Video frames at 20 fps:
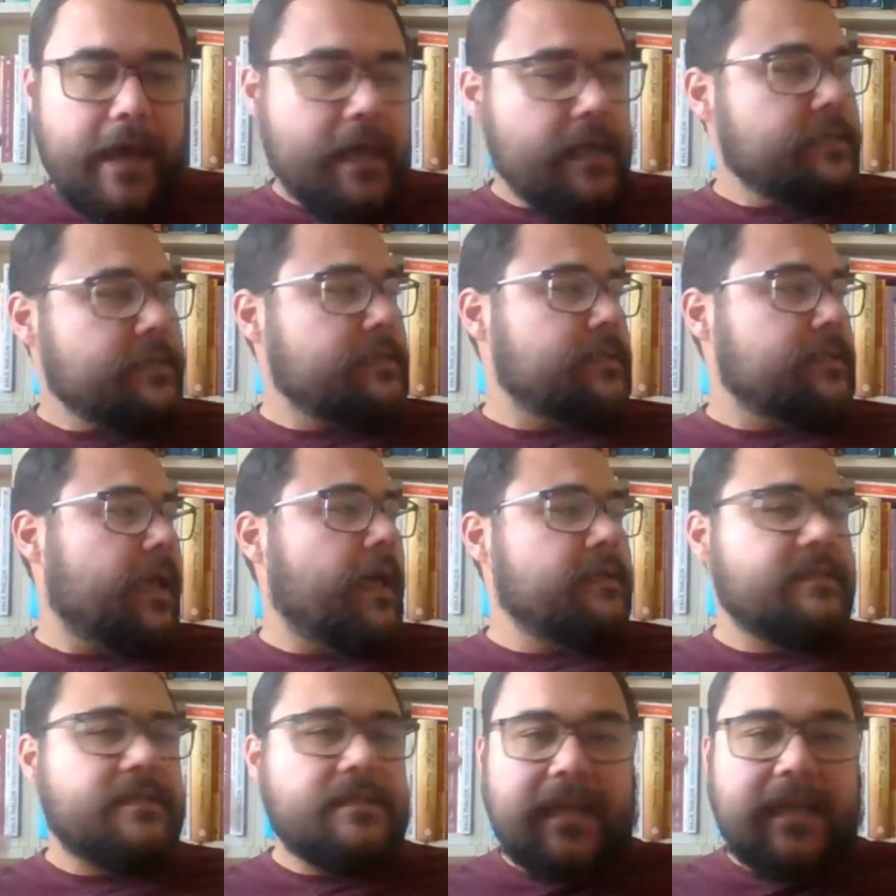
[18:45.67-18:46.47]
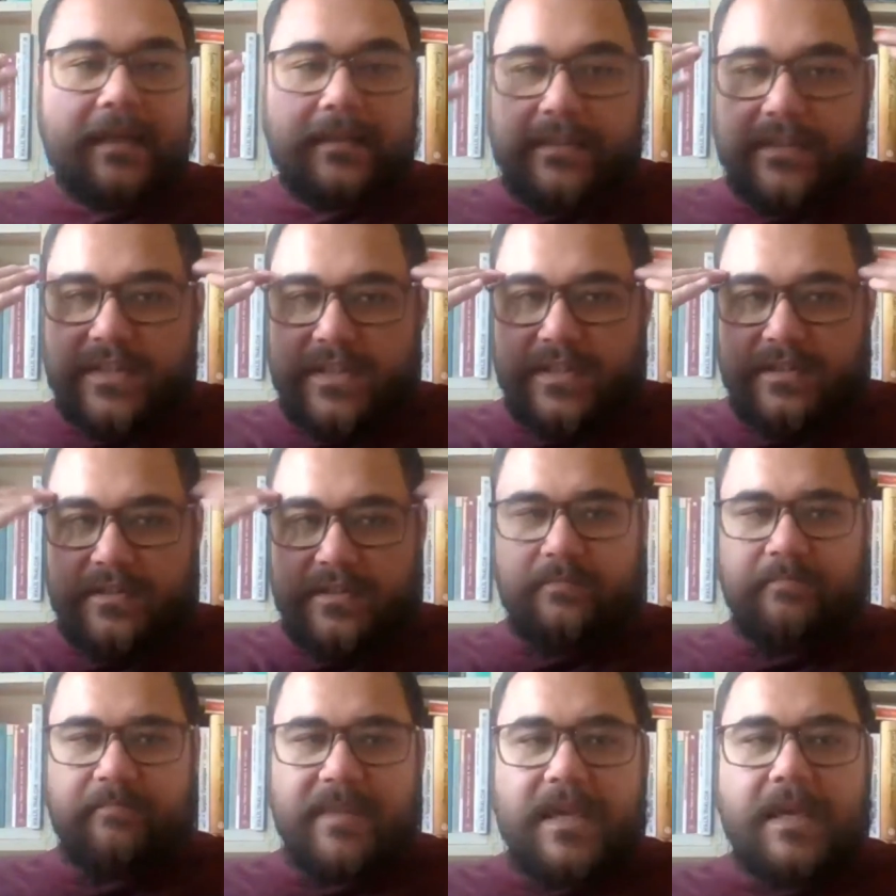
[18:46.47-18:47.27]
As a
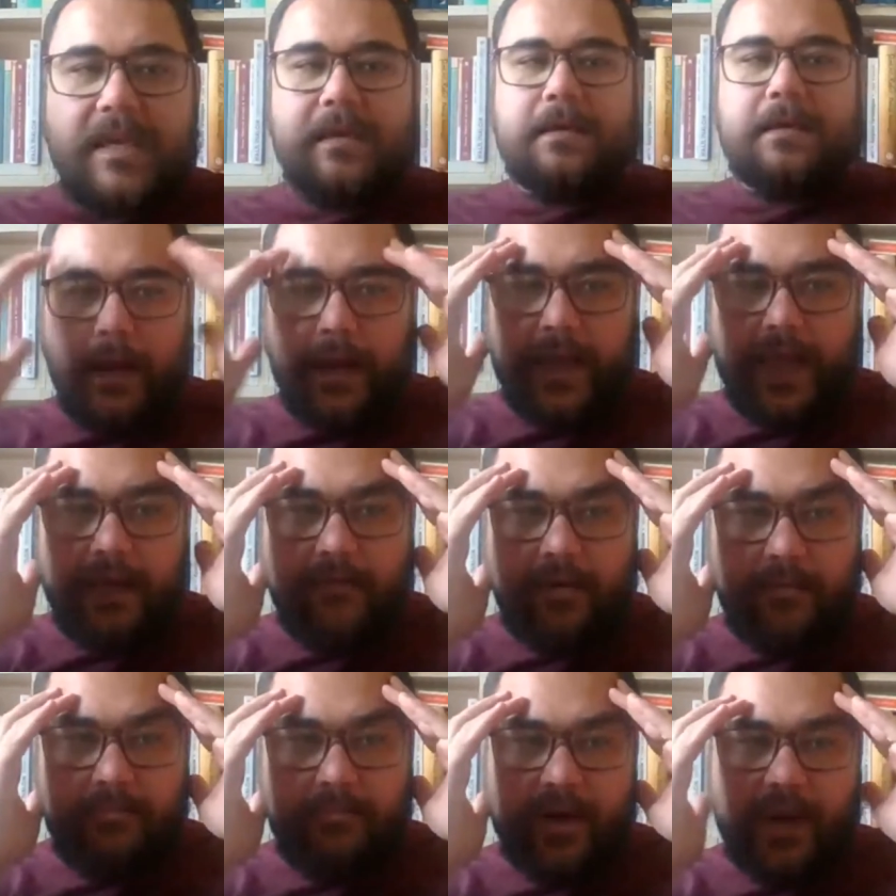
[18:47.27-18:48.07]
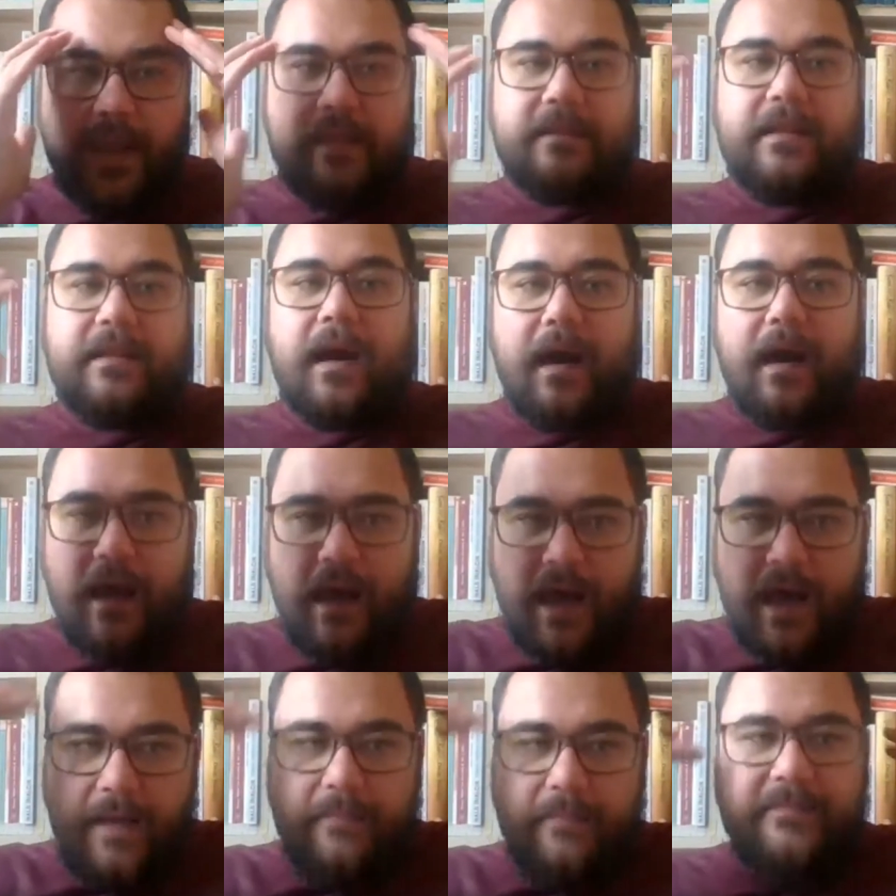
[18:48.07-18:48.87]
sentient being, I have a brain,
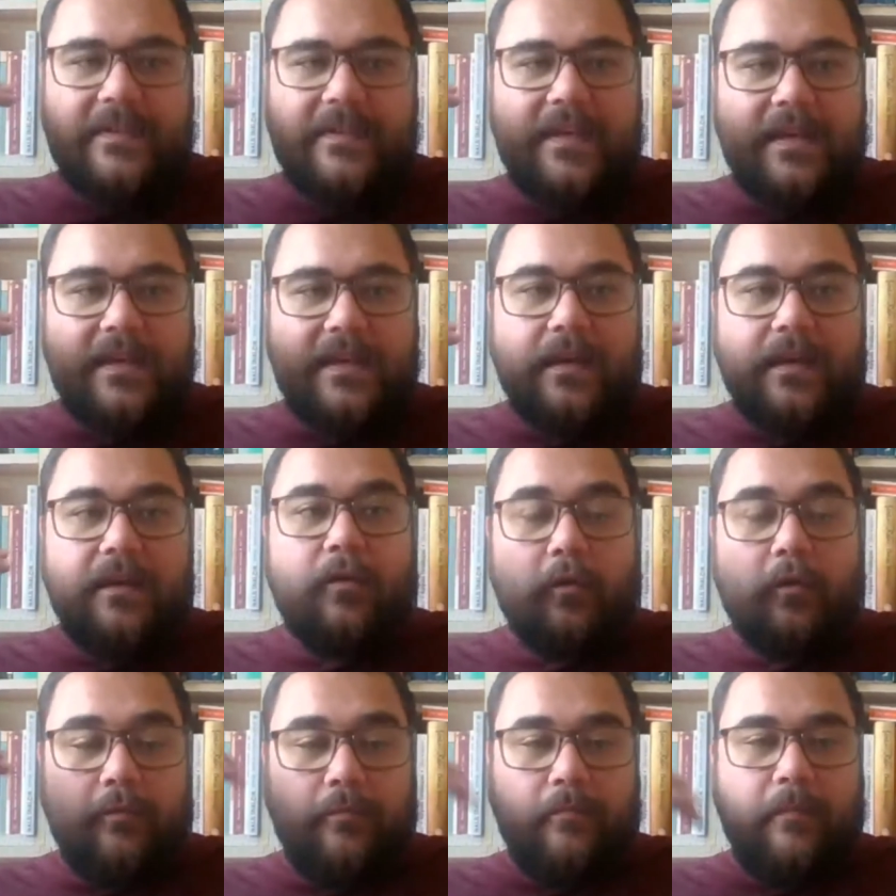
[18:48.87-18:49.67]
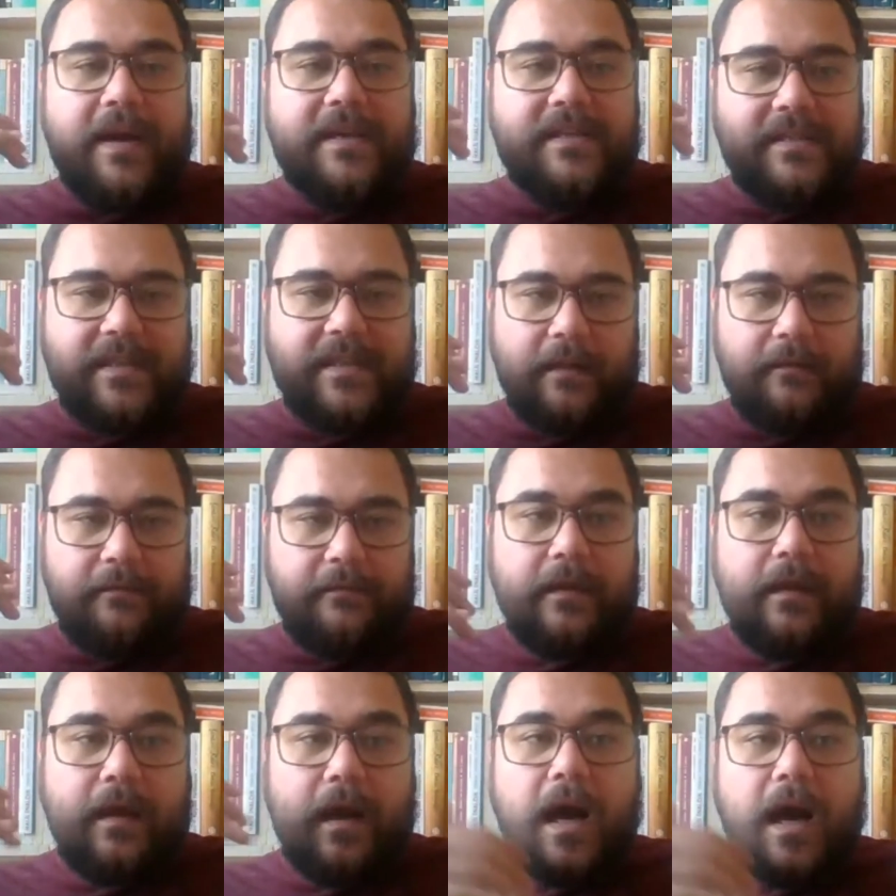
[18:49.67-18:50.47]
I am thinking of myself,
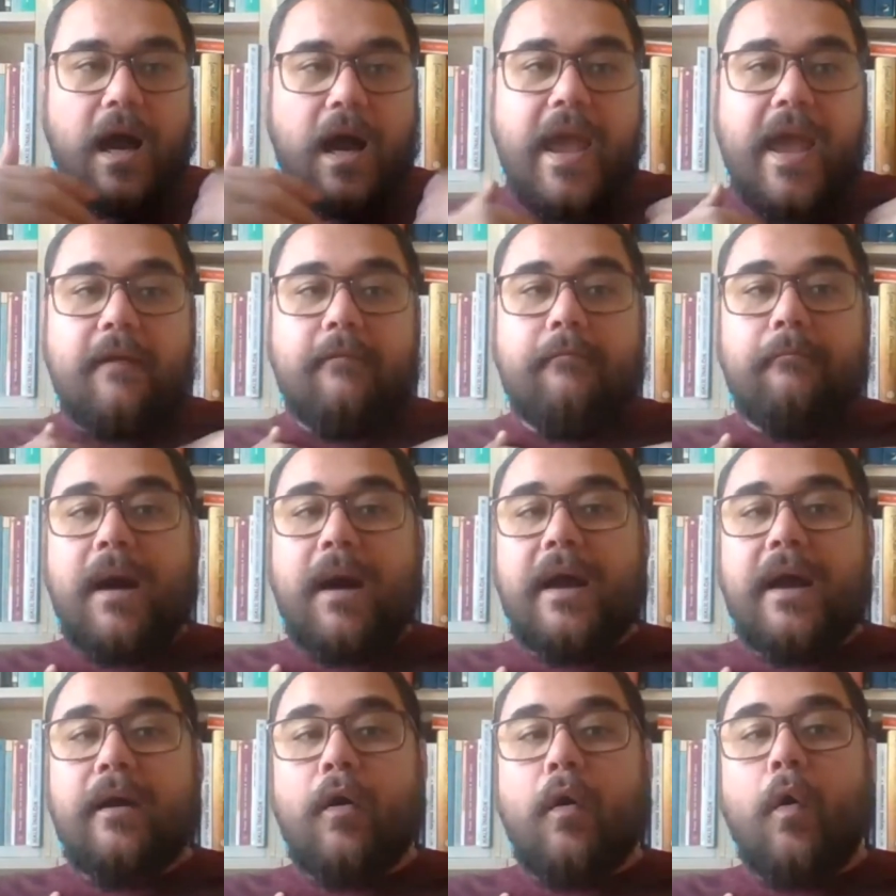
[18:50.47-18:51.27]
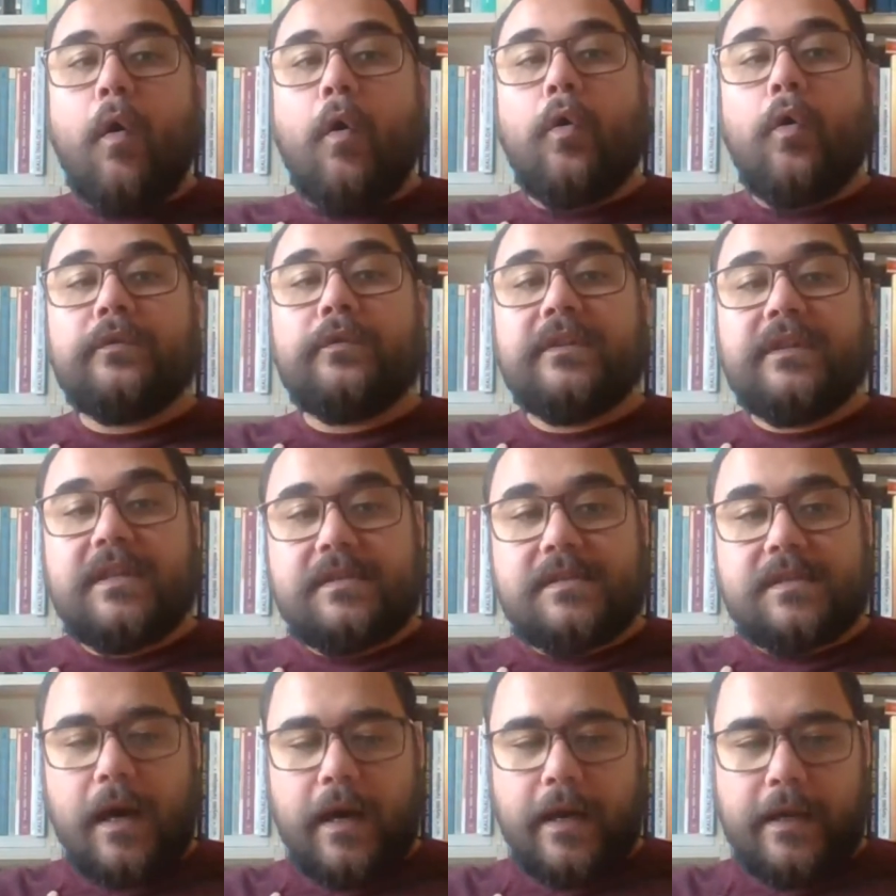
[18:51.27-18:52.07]
I have my own
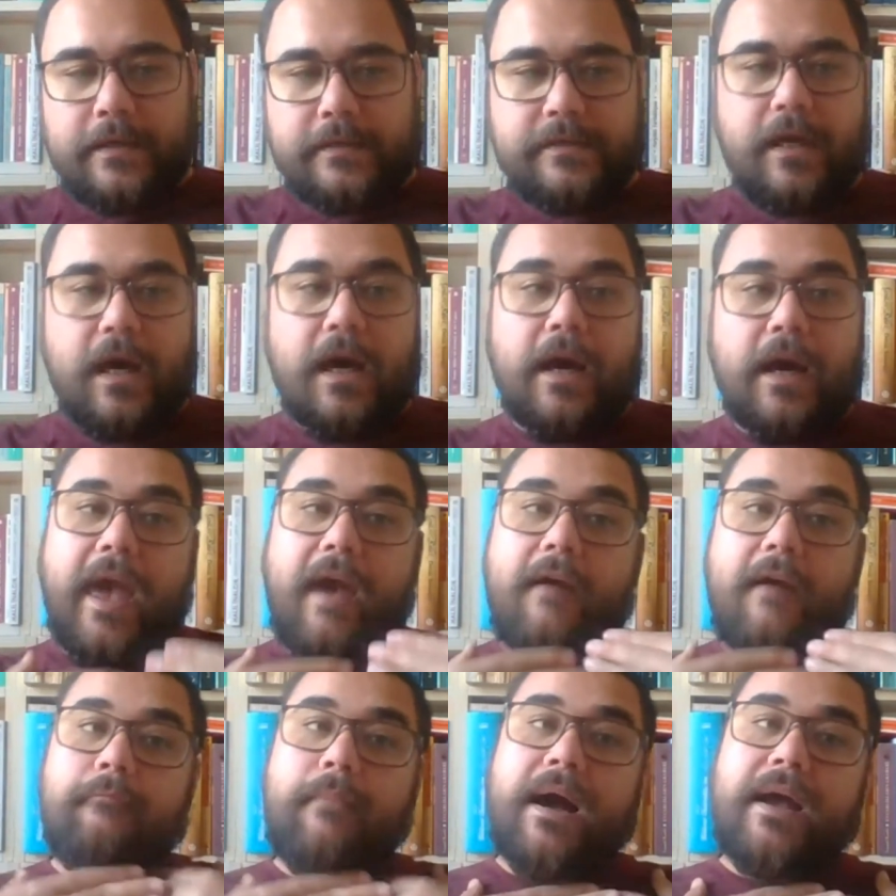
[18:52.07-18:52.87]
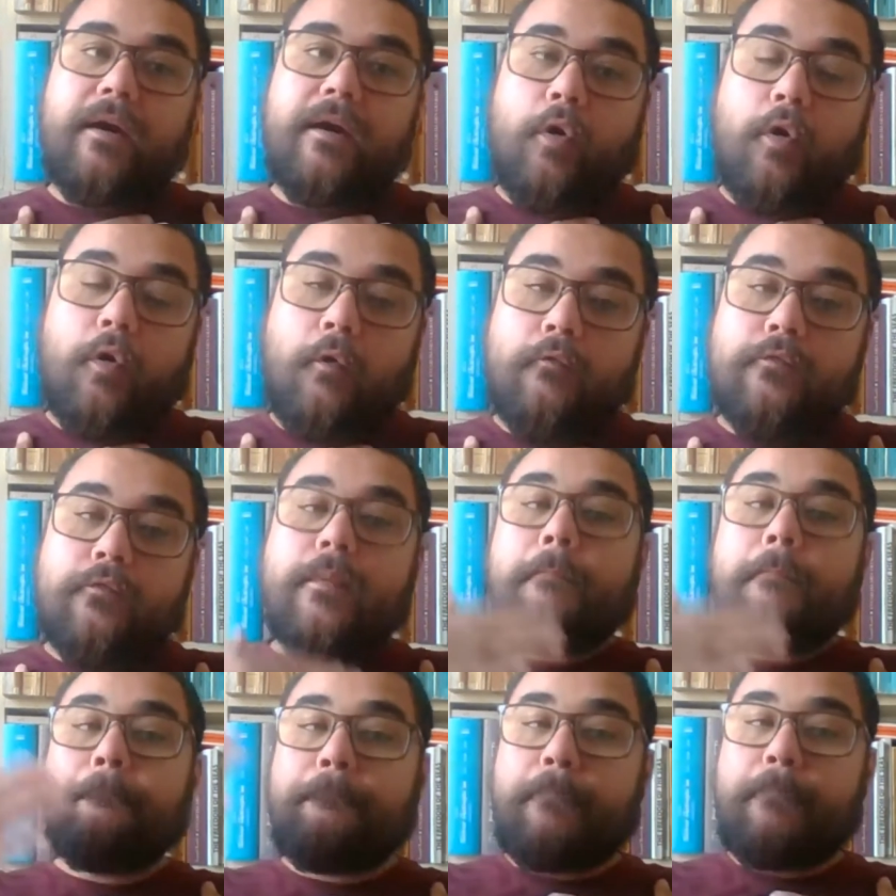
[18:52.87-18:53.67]
desires, I have my own
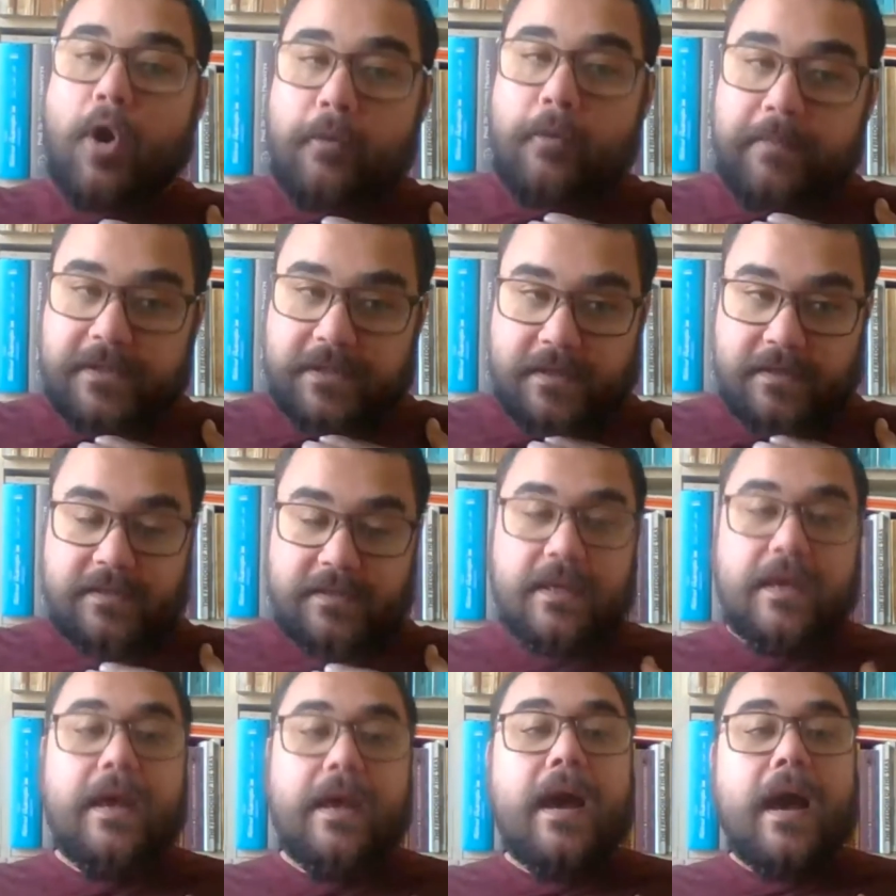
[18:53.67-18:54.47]
purposes.